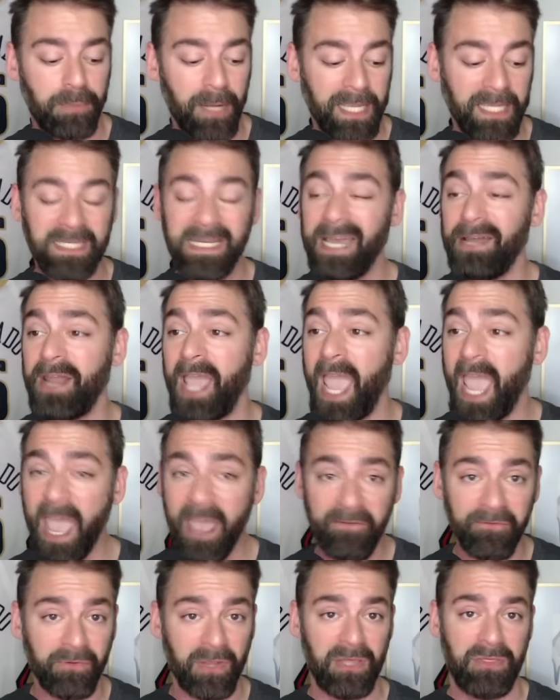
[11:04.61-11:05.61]
breaking down
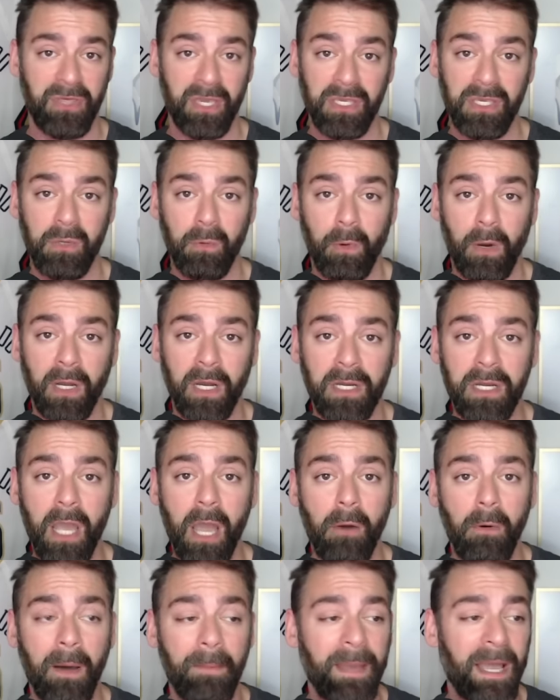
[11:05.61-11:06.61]
everything you want to
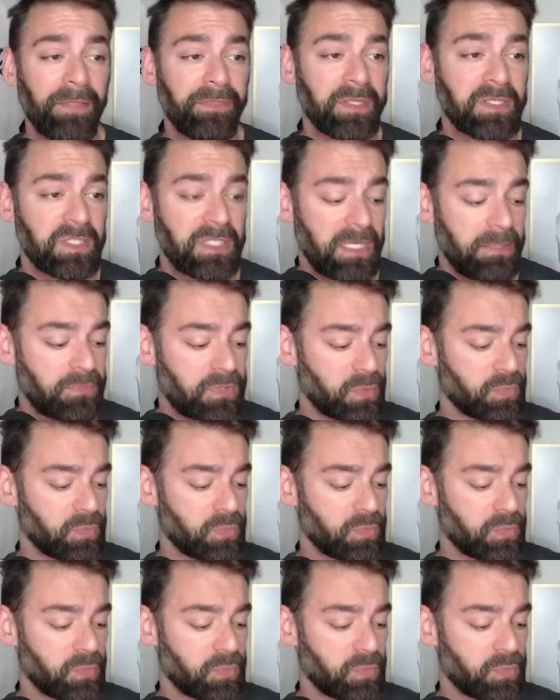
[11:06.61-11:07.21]
know about this team.